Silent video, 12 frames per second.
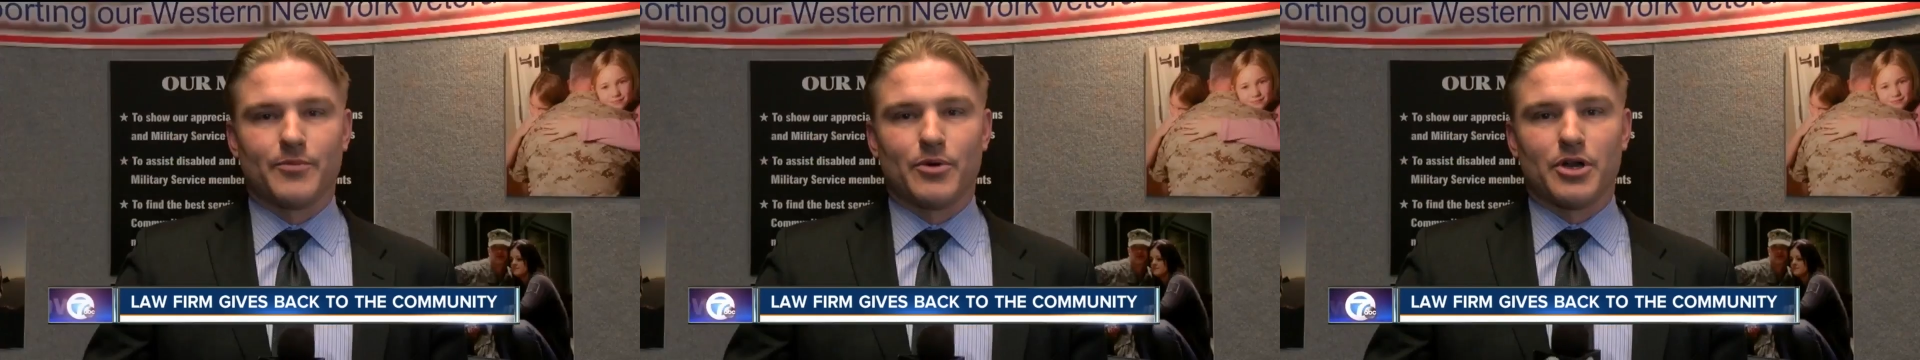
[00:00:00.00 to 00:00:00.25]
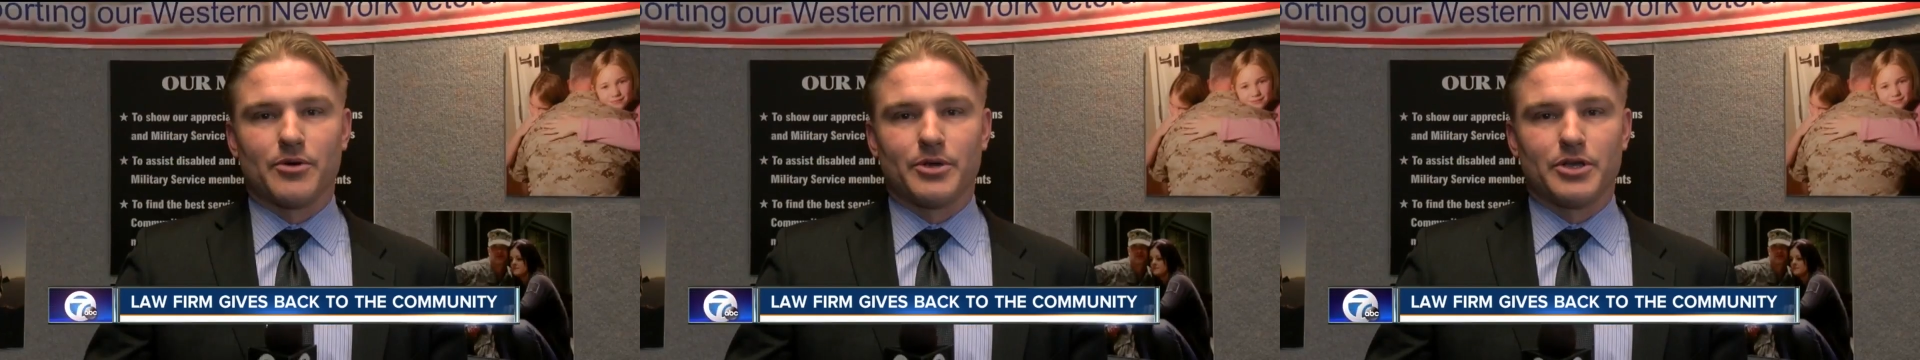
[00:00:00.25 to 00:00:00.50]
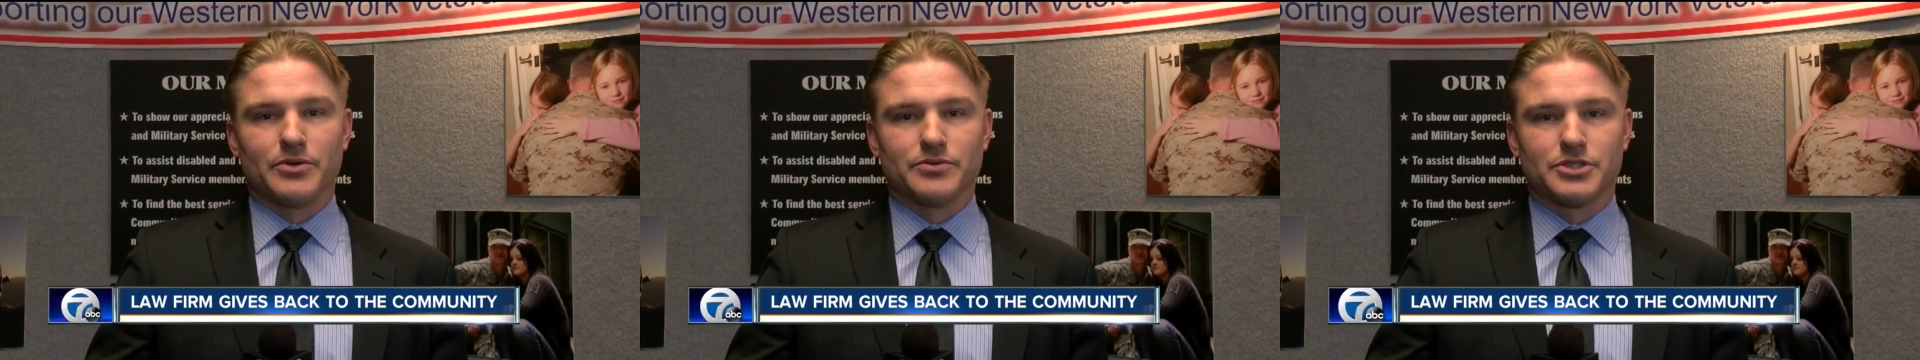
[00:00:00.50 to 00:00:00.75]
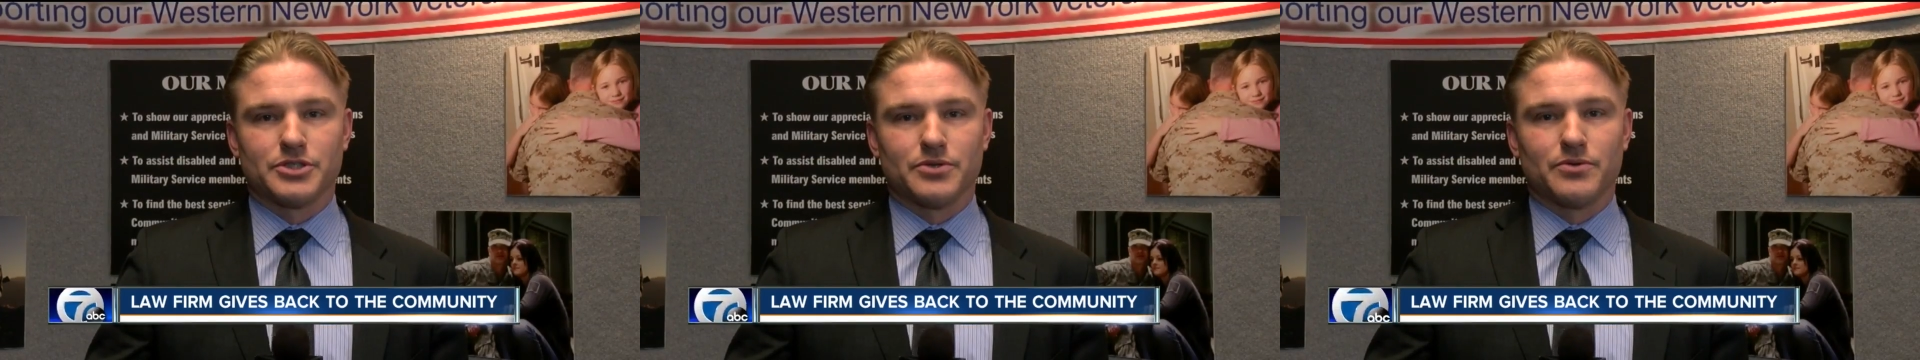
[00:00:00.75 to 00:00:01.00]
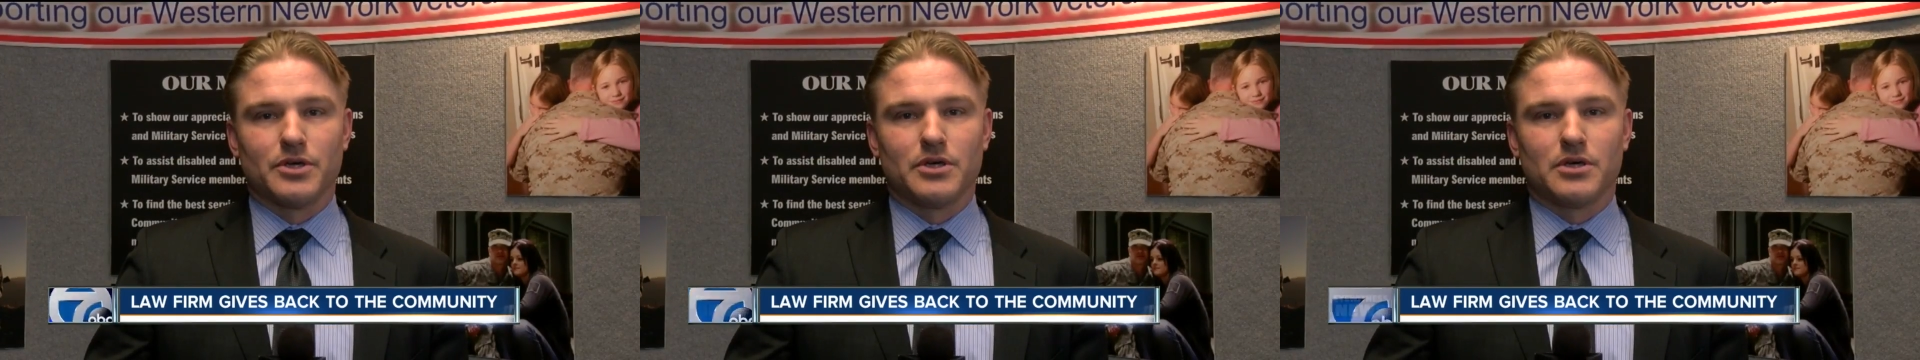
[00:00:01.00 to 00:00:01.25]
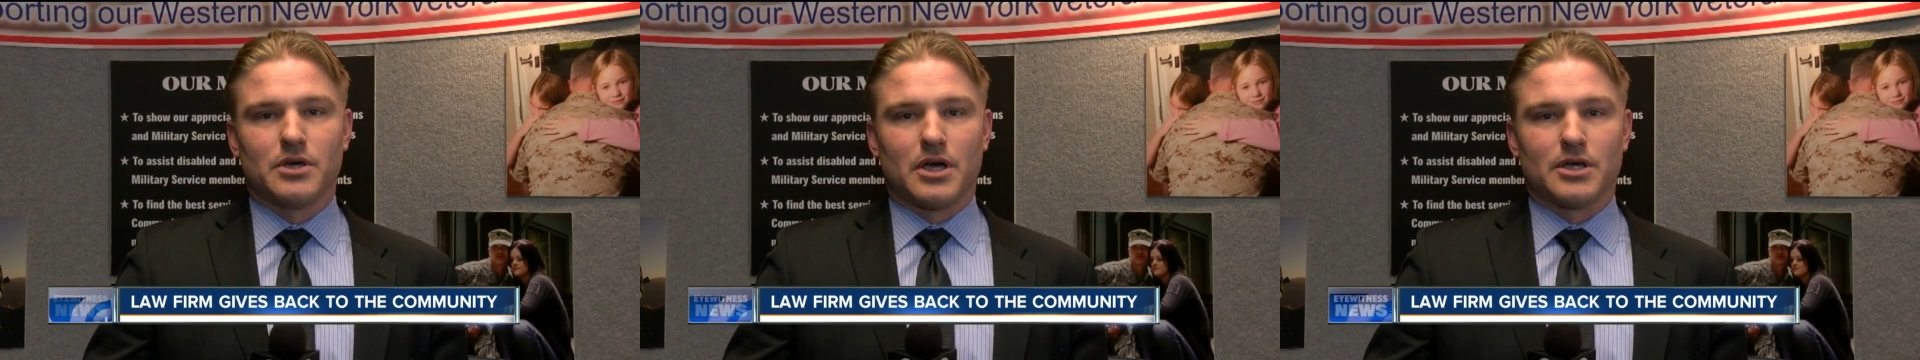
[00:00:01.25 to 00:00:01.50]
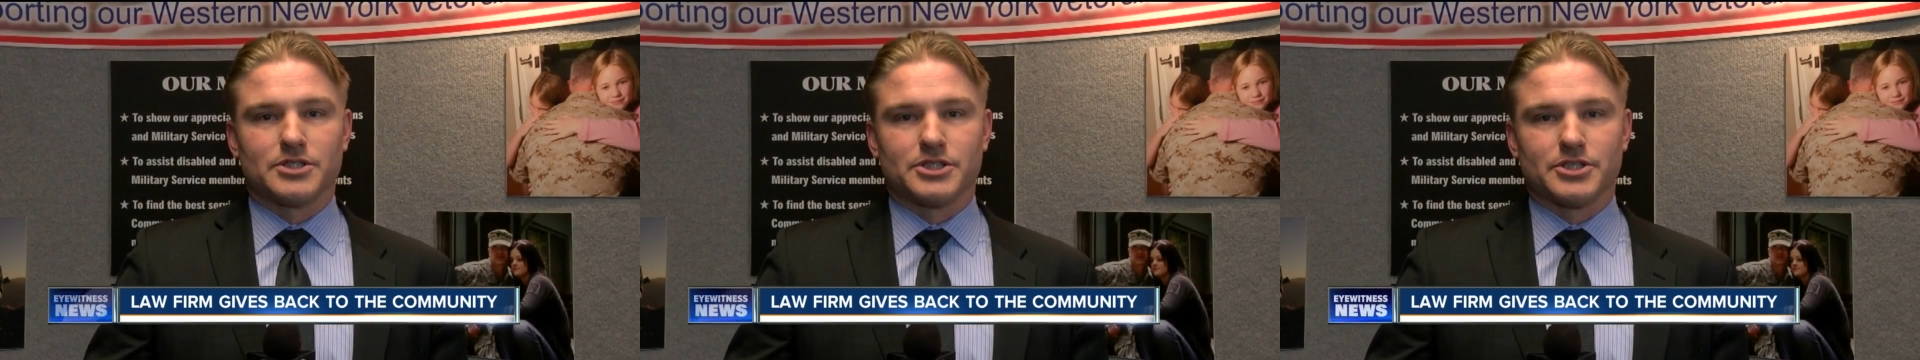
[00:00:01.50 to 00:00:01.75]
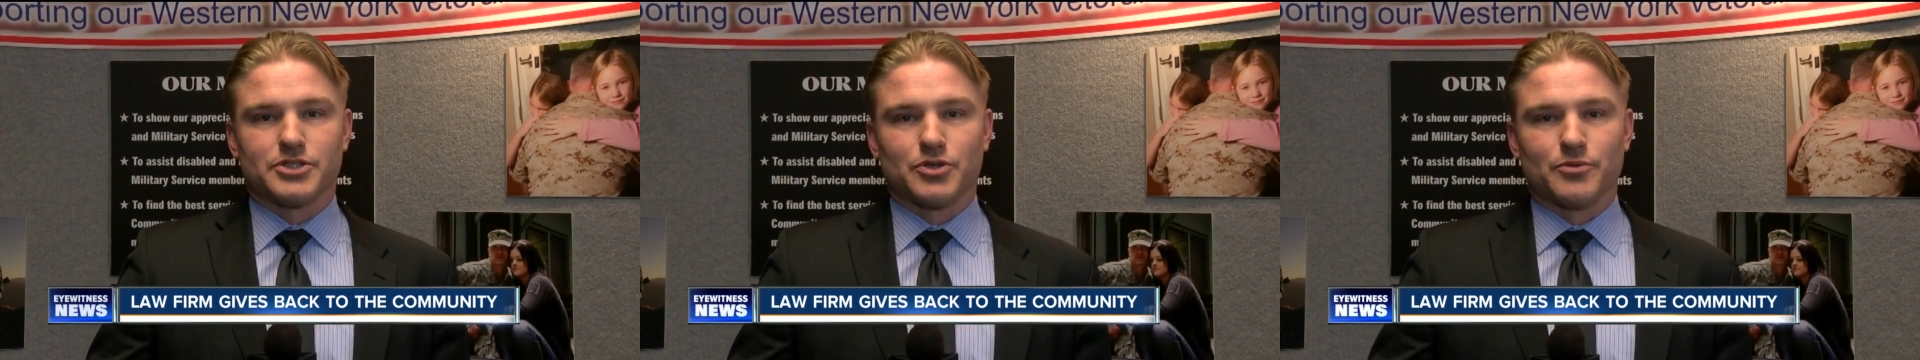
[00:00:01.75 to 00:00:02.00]
Speaker 1: money will be used to uh,
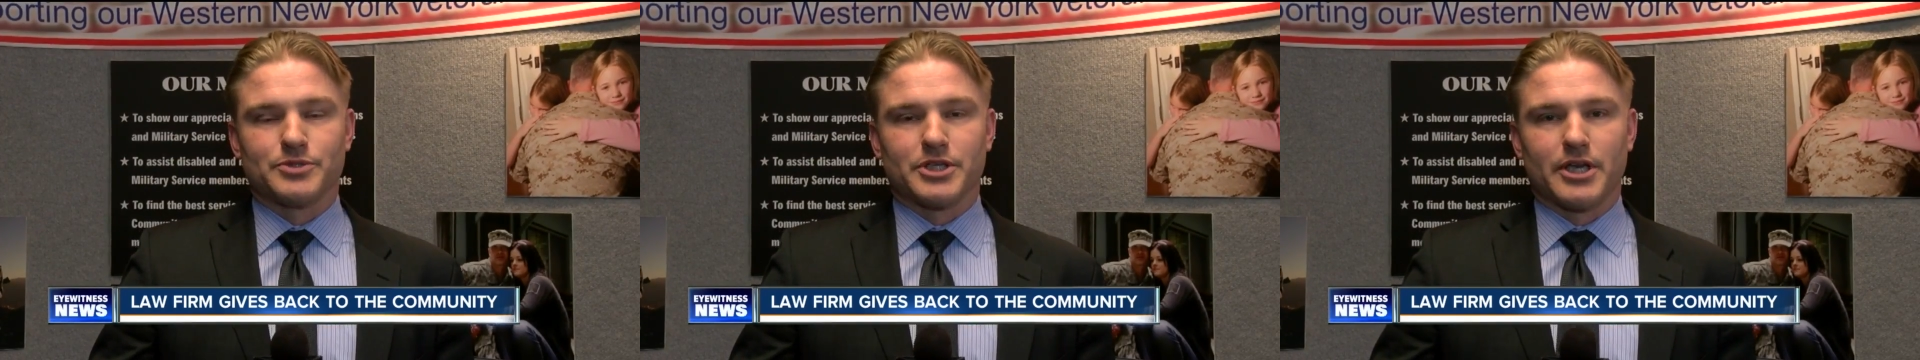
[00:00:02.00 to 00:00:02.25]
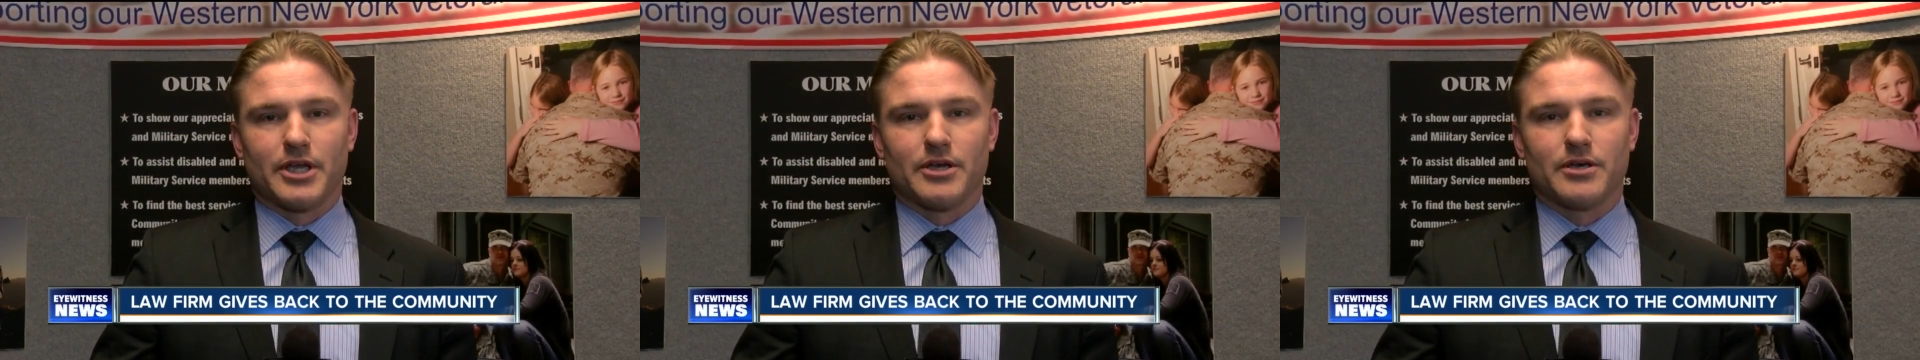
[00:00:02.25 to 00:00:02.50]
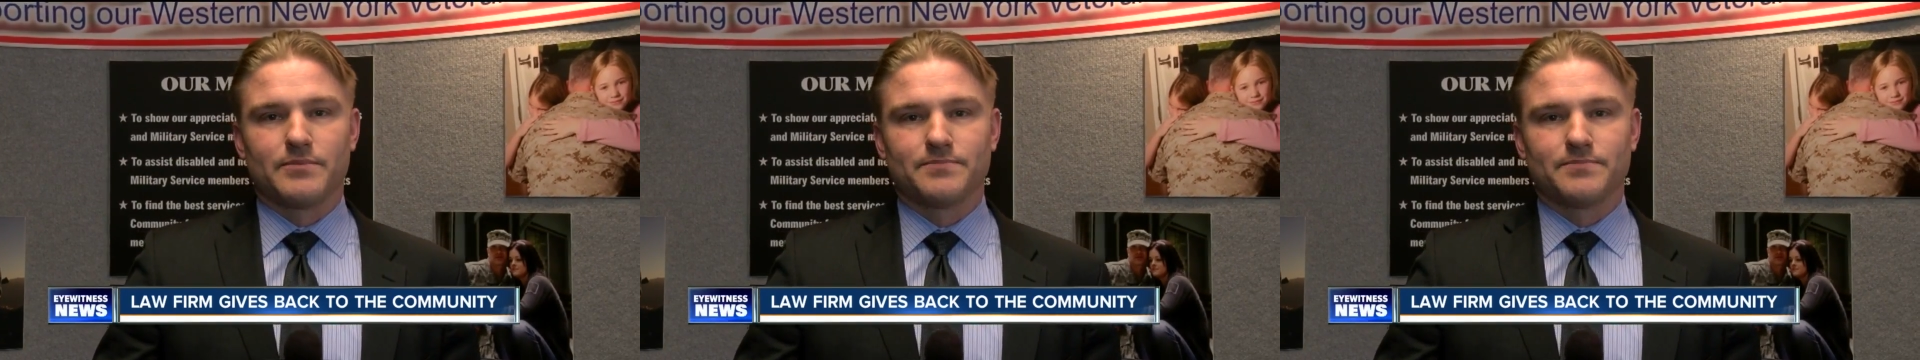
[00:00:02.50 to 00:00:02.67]
assist troops in need.